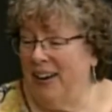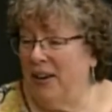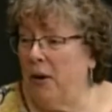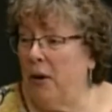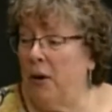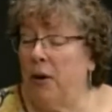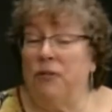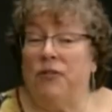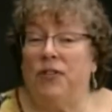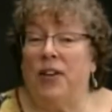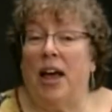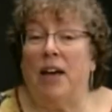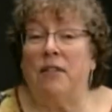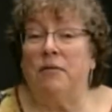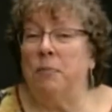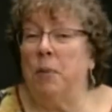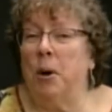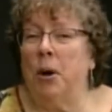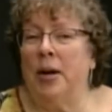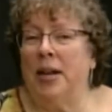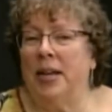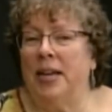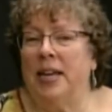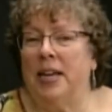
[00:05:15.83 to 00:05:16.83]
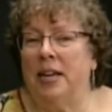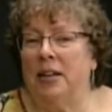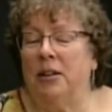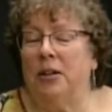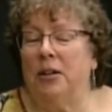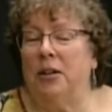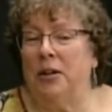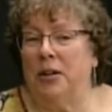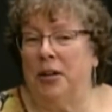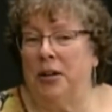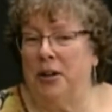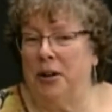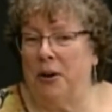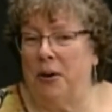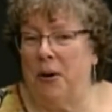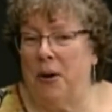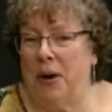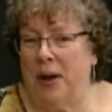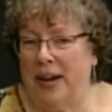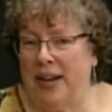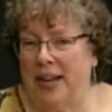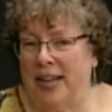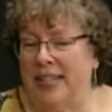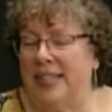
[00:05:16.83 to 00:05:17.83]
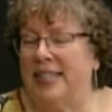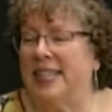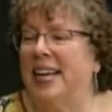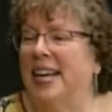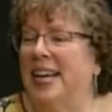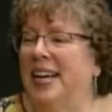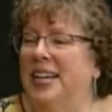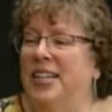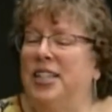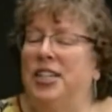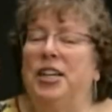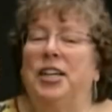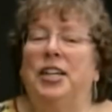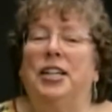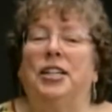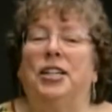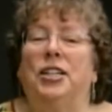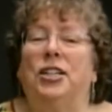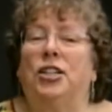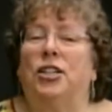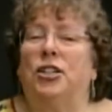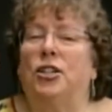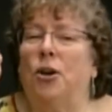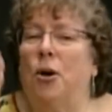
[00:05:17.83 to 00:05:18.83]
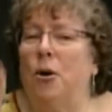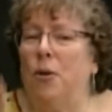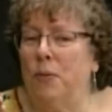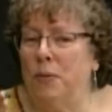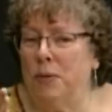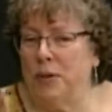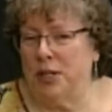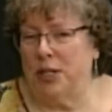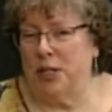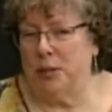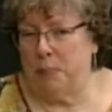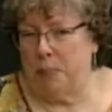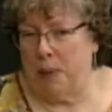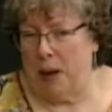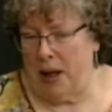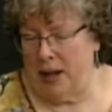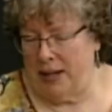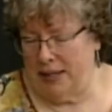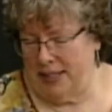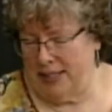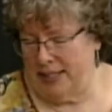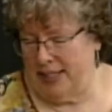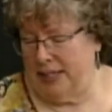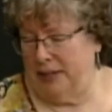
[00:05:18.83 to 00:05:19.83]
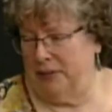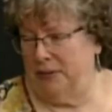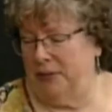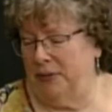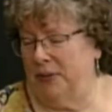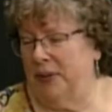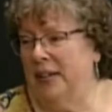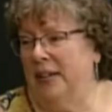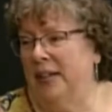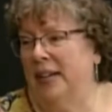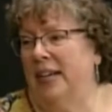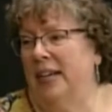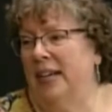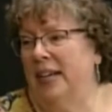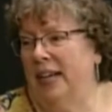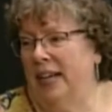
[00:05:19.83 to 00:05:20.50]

Or if you have Marnie Gillard in your audience, she is so responsive.